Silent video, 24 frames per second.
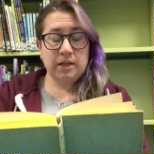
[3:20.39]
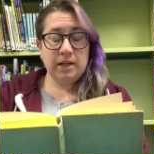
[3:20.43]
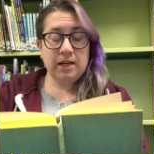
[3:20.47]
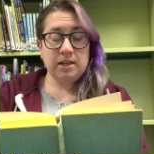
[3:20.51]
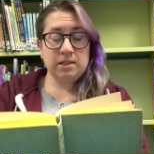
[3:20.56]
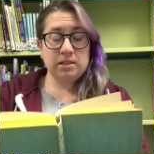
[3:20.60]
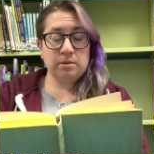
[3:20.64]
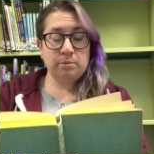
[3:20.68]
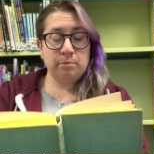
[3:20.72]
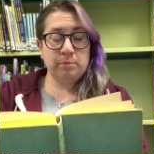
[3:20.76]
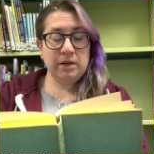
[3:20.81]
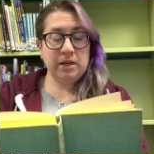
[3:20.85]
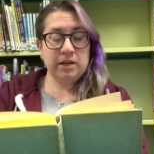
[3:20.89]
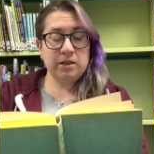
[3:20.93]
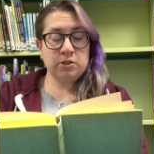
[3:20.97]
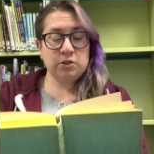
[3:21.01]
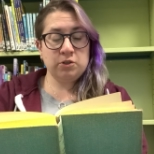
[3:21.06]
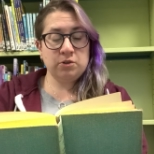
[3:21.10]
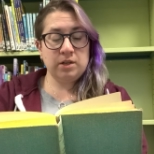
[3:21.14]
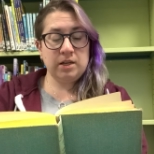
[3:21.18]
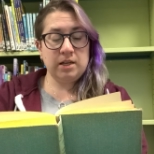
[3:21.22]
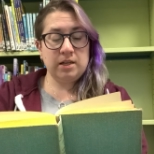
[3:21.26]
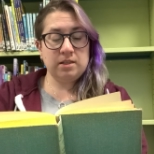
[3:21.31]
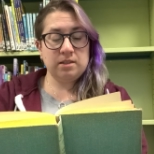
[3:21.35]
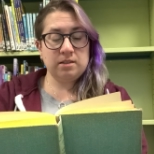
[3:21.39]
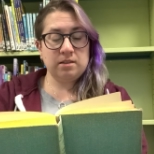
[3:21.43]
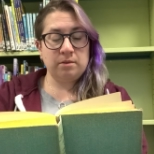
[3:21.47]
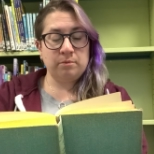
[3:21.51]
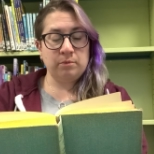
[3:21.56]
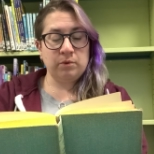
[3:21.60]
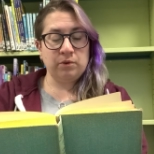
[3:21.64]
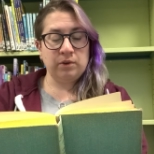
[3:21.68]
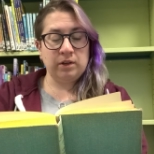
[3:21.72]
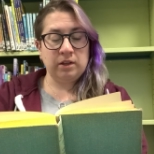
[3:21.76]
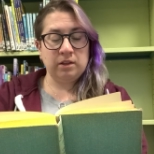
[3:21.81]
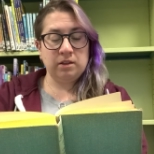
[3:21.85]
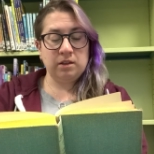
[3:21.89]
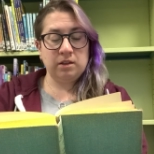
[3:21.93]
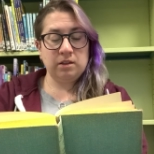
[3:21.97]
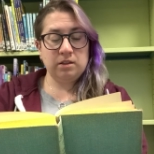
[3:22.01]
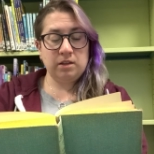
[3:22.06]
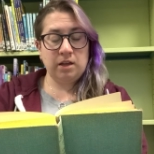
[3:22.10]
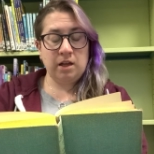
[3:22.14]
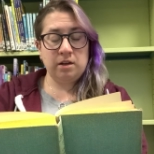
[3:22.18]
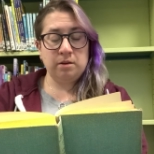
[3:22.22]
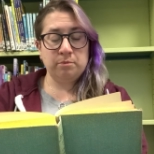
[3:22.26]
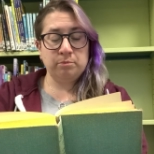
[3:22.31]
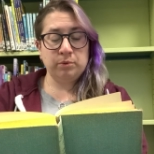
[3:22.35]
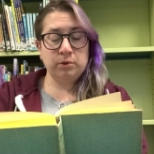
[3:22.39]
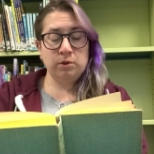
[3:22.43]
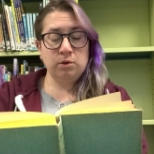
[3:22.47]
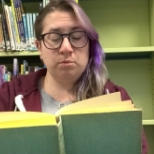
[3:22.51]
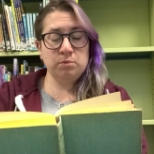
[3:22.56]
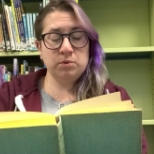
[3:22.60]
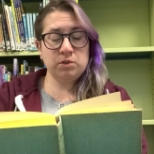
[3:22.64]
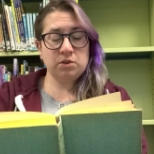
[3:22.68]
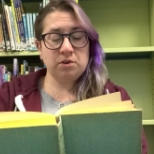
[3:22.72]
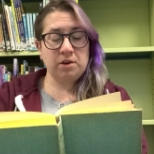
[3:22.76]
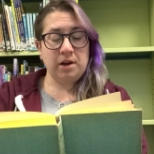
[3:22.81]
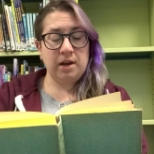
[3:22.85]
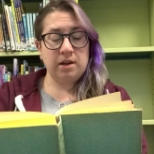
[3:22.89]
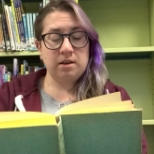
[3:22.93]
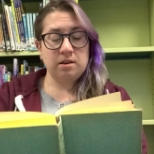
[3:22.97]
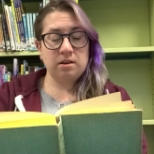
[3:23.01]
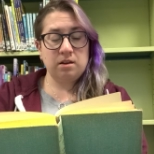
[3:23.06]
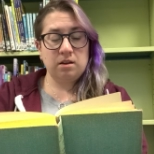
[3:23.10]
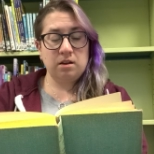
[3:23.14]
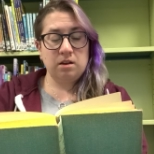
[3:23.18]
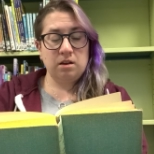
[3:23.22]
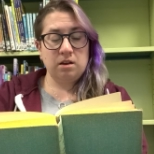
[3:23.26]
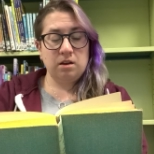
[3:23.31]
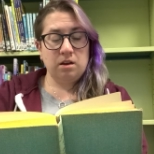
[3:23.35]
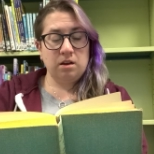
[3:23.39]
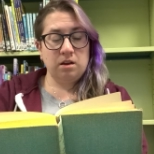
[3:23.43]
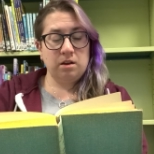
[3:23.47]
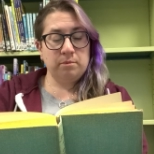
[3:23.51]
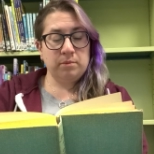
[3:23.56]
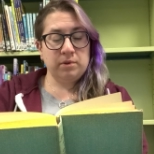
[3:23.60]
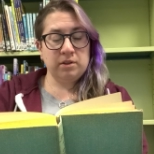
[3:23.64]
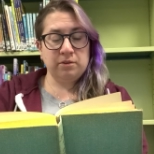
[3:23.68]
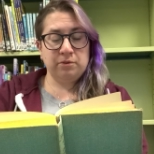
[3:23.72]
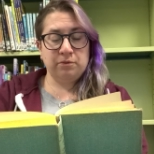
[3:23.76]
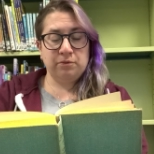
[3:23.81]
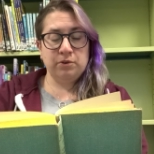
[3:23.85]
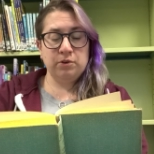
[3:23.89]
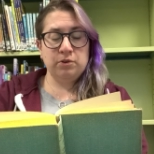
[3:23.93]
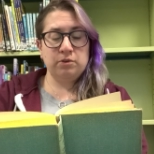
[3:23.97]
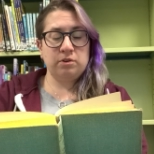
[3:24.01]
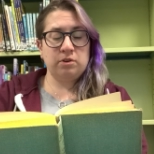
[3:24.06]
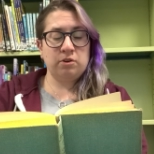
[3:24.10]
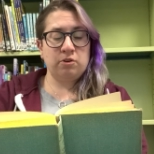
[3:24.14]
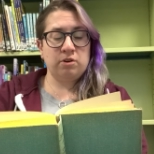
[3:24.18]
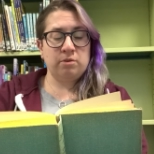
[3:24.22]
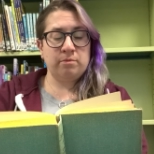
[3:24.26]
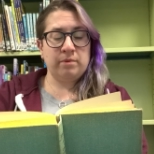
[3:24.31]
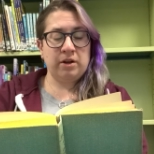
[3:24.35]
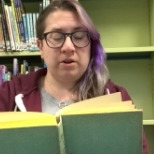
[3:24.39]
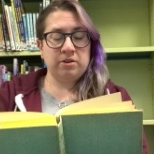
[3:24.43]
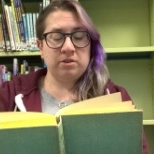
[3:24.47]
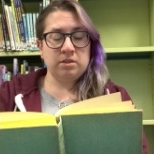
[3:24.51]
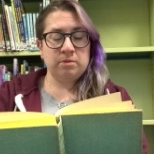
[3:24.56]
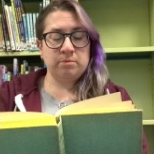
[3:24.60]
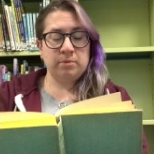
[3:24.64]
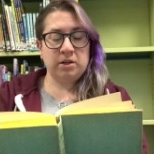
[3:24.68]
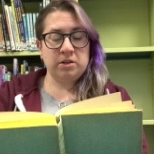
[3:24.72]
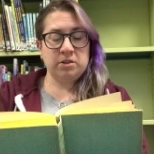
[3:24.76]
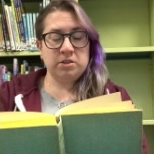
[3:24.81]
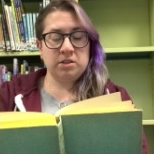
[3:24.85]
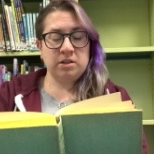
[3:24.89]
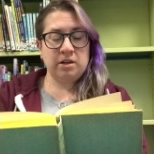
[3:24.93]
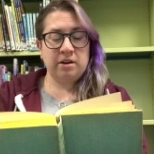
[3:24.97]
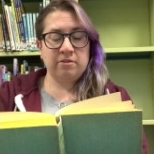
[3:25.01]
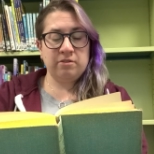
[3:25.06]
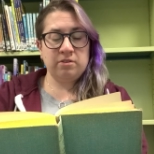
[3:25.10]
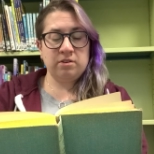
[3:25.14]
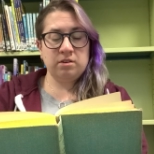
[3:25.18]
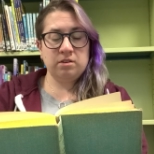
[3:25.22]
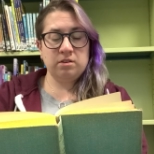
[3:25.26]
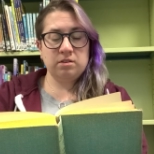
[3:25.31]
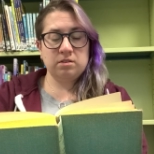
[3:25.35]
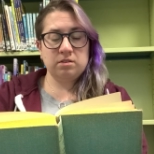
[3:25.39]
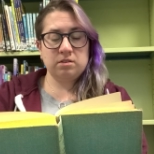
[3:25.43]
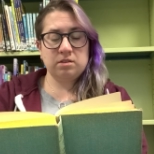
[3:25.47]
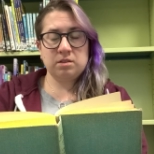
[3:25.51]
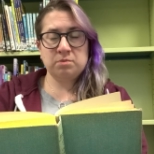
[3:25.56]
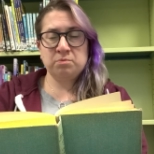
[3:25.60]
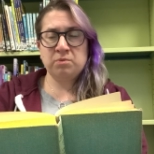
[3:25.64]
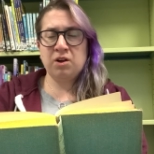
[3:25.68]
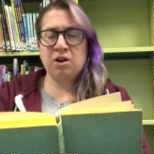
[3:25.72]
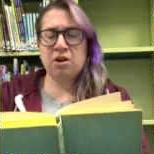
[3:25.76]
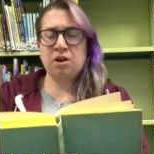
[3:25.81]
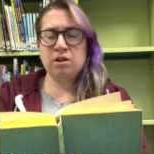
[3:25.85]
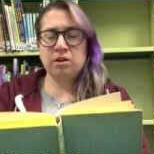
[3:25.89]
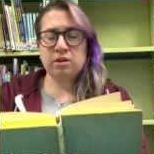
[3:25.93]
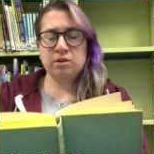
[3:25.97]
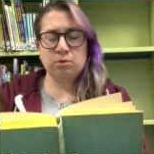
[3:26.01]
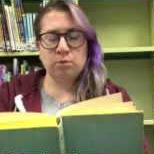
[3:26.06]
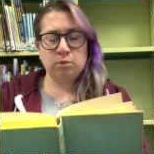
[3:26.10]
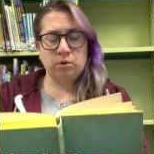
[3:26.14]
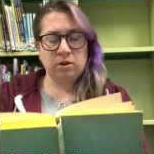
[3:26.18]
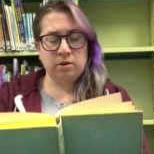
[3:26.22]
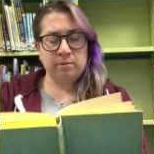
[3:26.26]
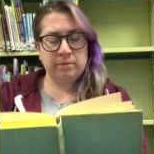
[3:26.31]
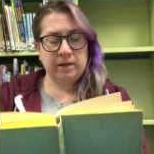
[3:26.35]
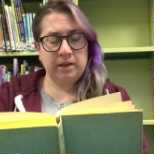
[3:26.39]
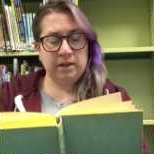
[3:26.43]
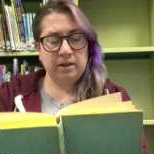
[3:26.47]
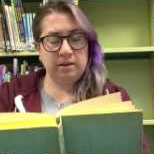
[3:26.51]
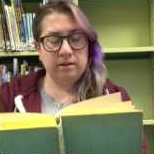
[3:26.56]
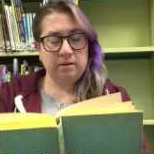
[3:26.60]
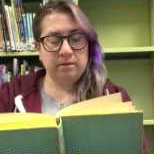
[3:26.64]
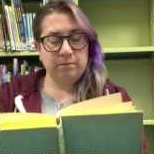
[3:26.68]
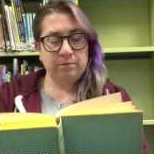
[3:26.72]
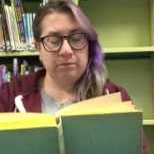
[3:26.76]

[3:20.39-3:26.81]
It's a big tree, said Marilla, and it blooms great, but the fruit don't amount to much, never, small and wormy.